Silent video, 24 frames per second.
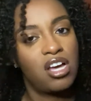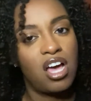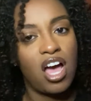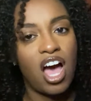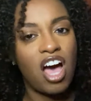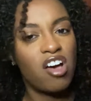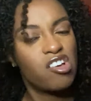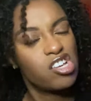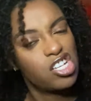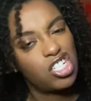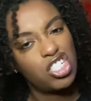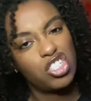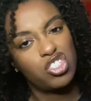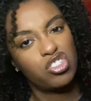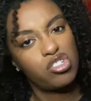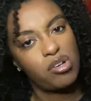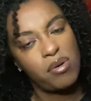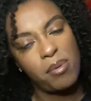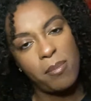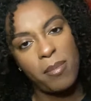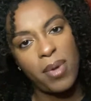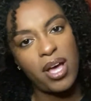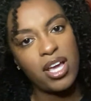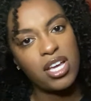I would just
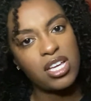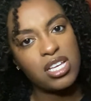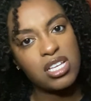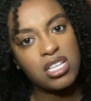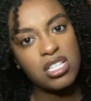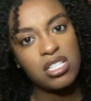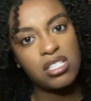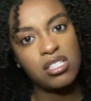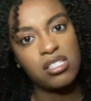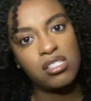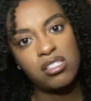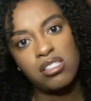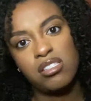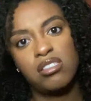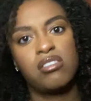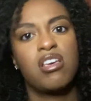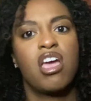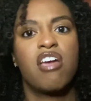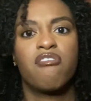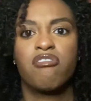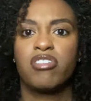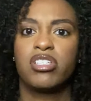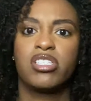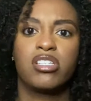trim my ends
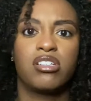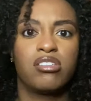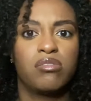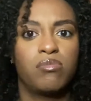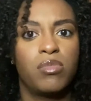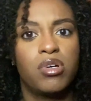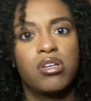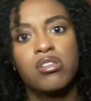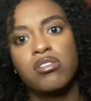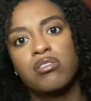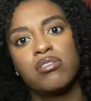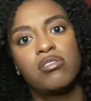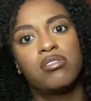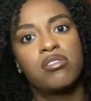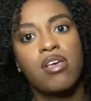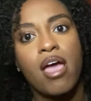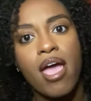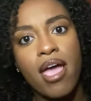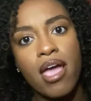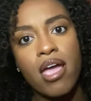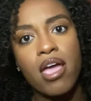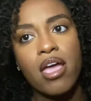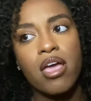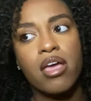every 6 months
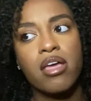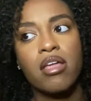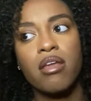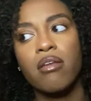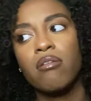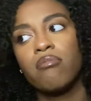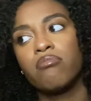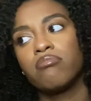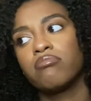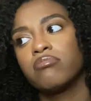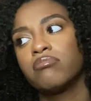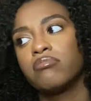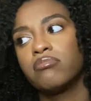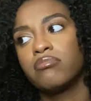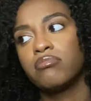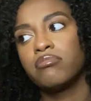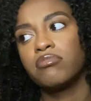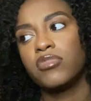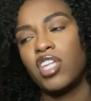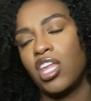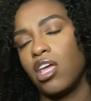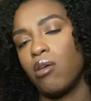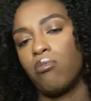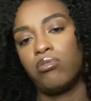and
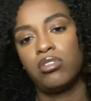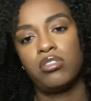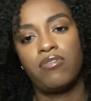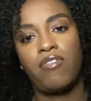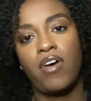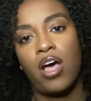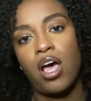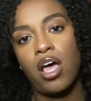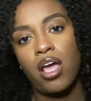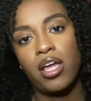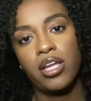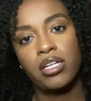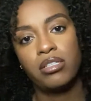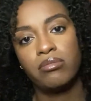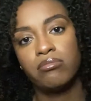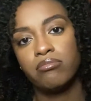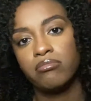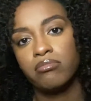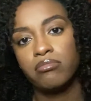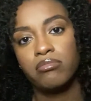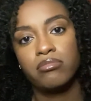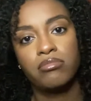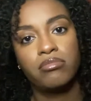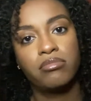it was fine,
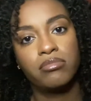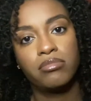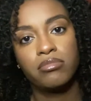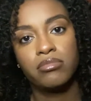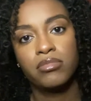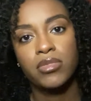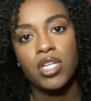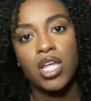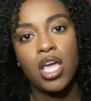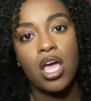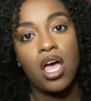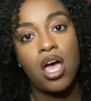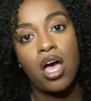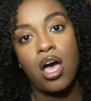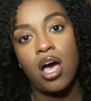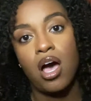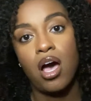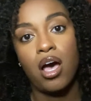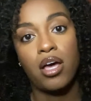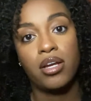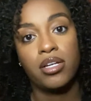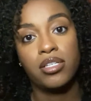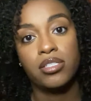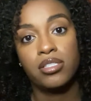
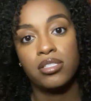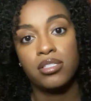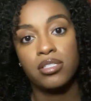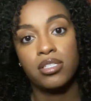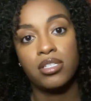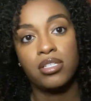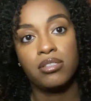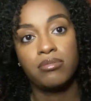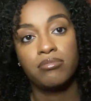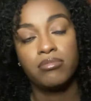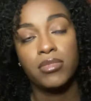honestly.